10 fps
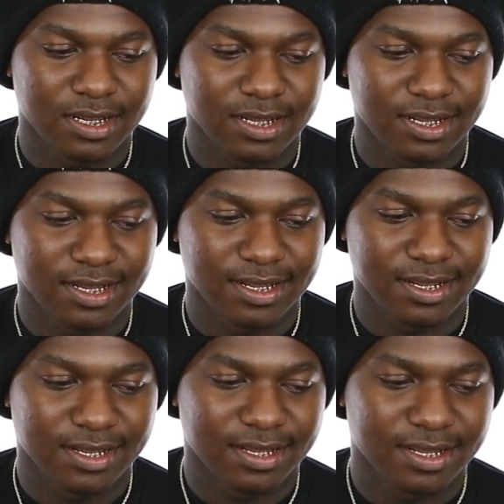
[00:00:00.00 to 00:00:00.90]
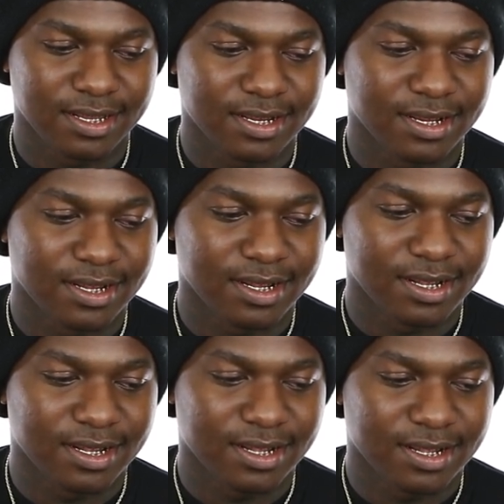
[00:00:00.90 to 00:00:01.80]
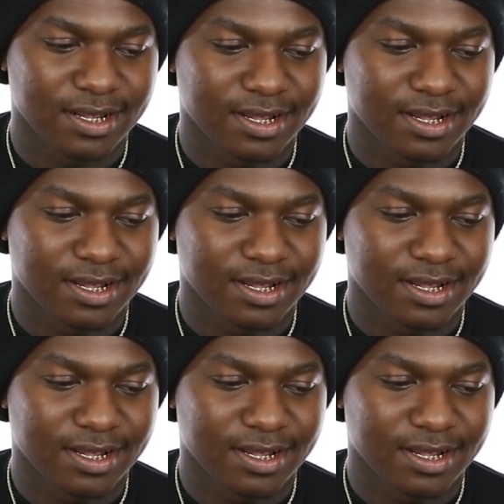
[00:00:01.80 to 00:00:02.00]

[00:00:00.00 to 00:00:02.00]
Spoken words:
(no one is talking)